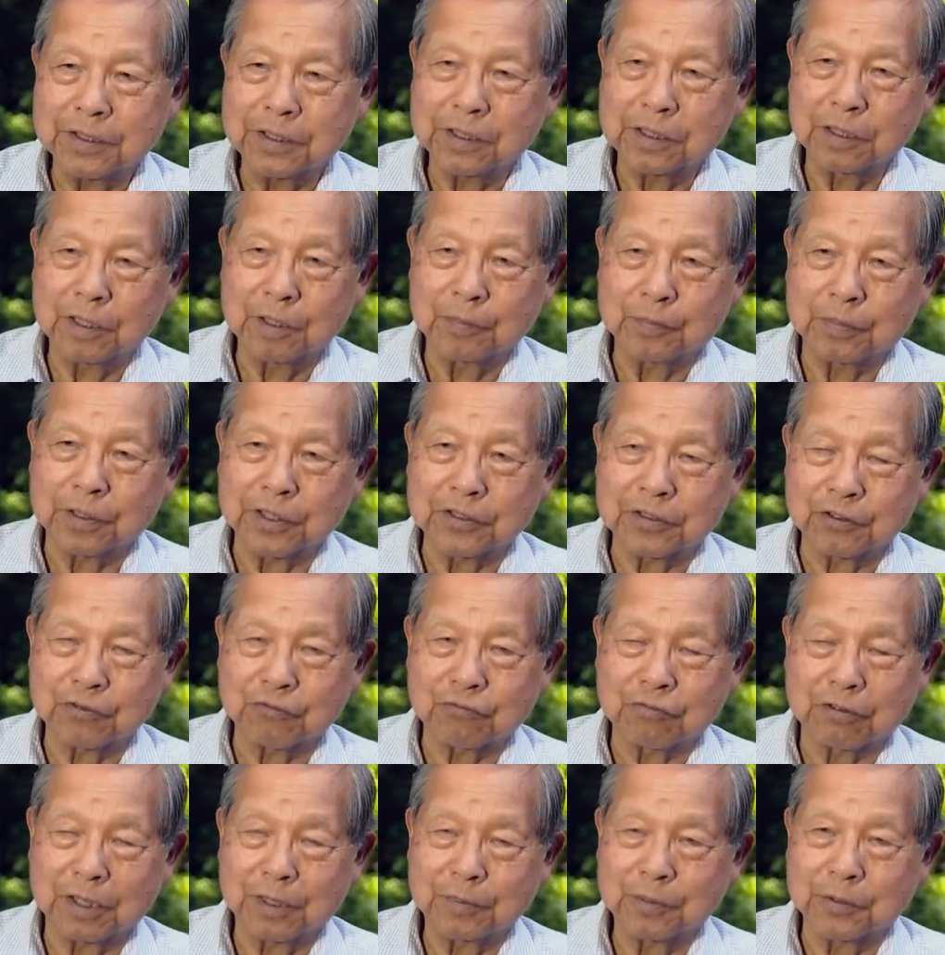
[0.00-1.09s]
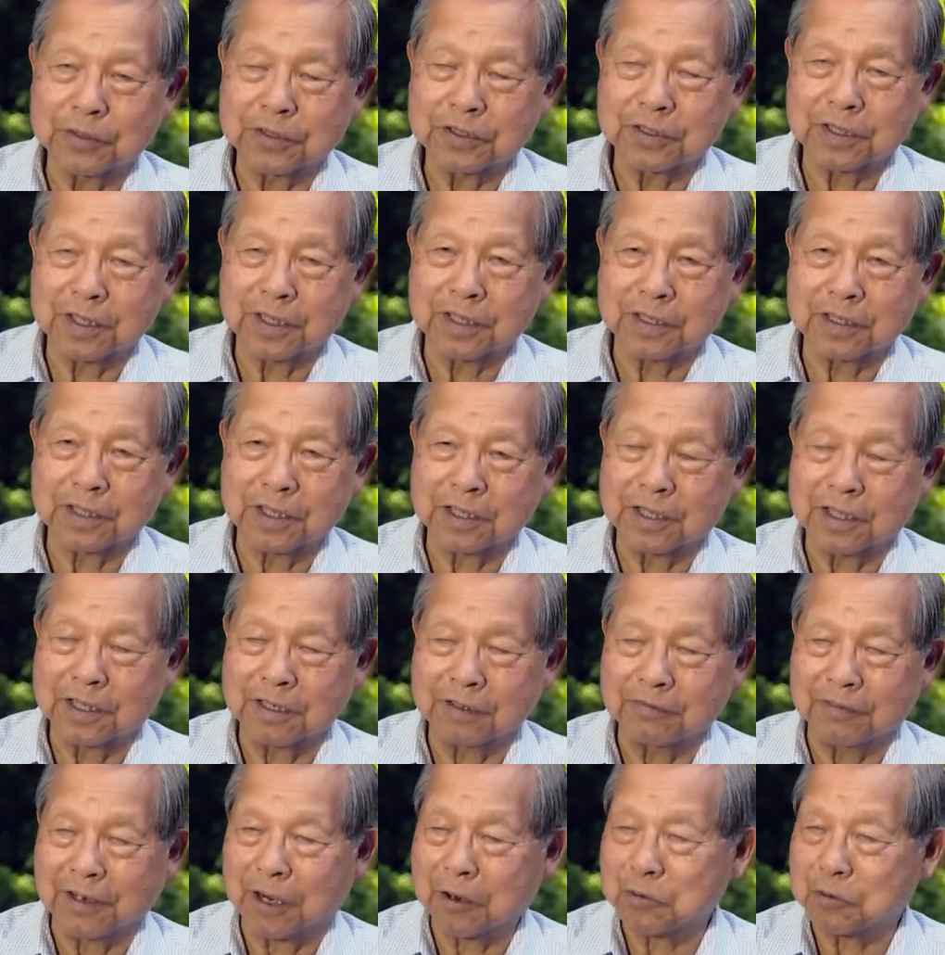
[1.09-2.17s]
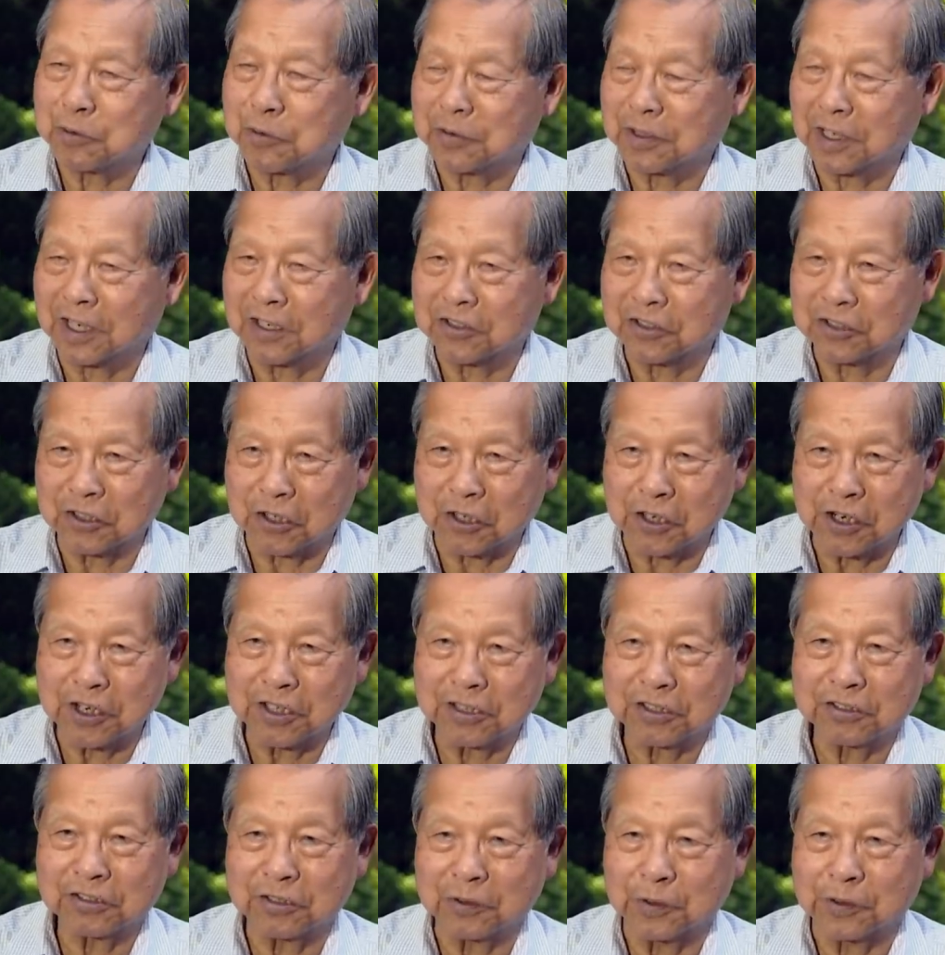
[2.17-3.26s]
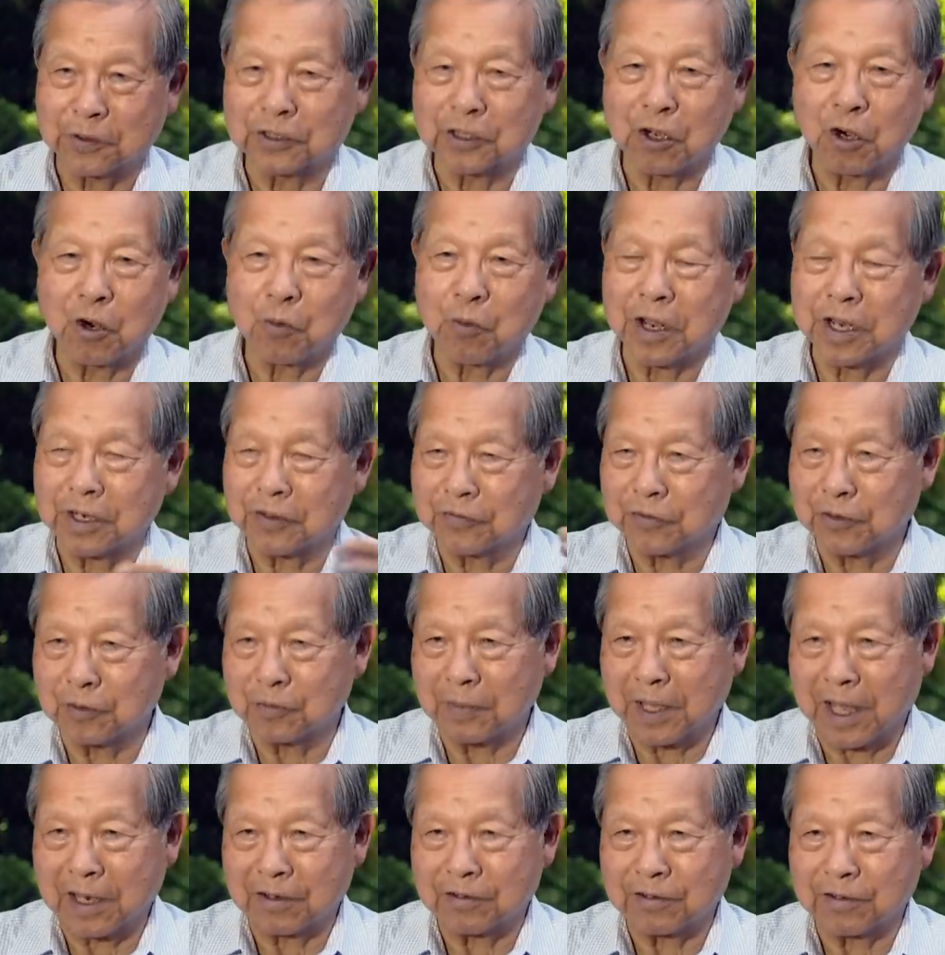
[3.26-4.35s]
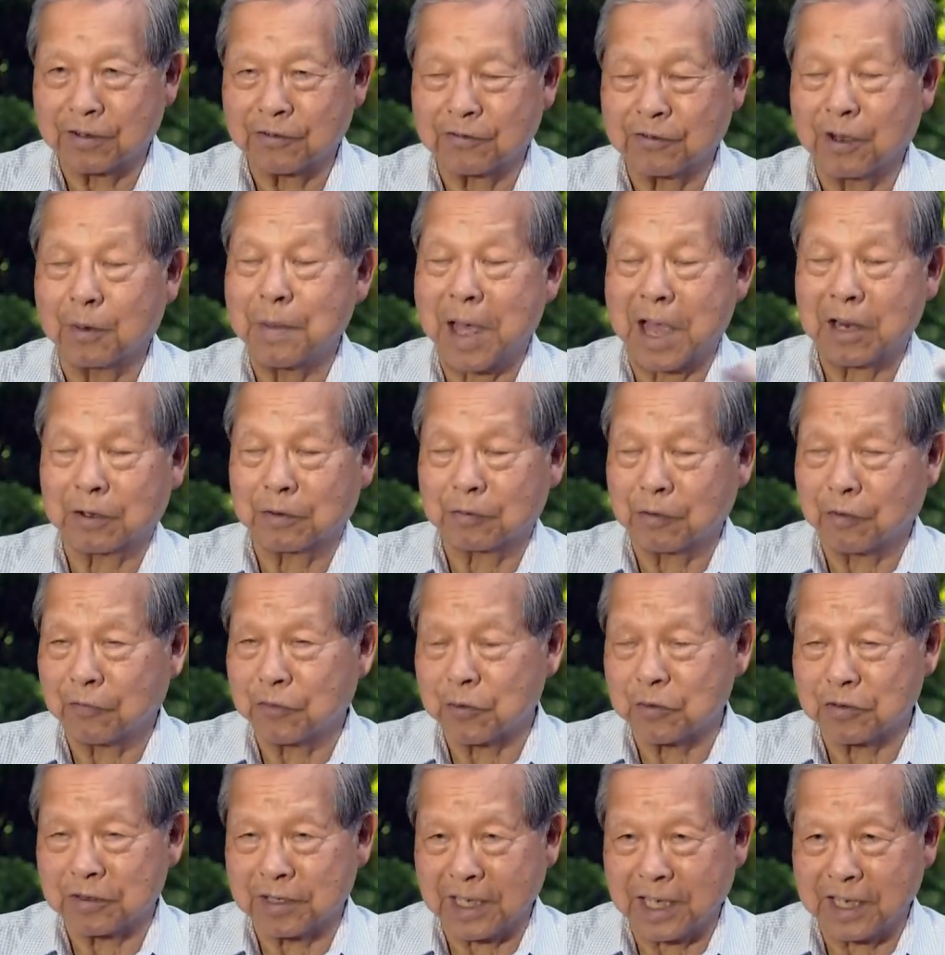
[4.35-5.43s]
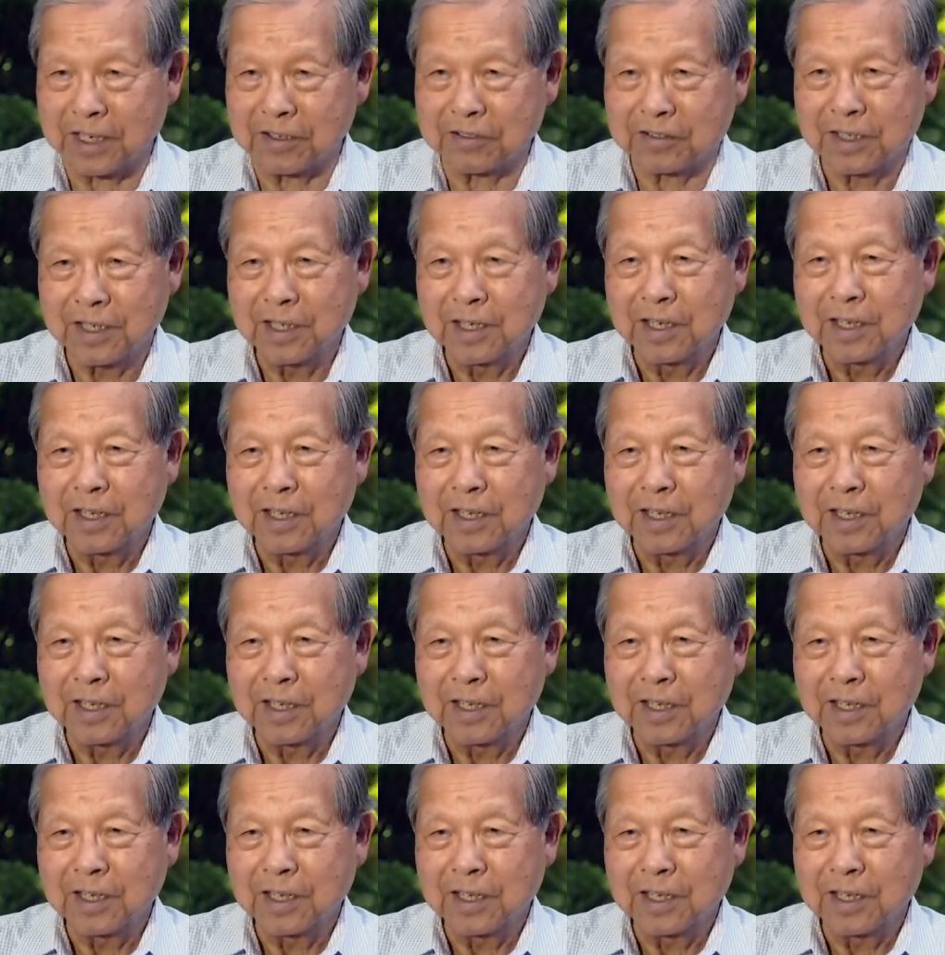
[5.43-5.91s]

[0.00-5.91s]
ago, President Trump was saying that the virus was not serious. It go away in a matter of a few days.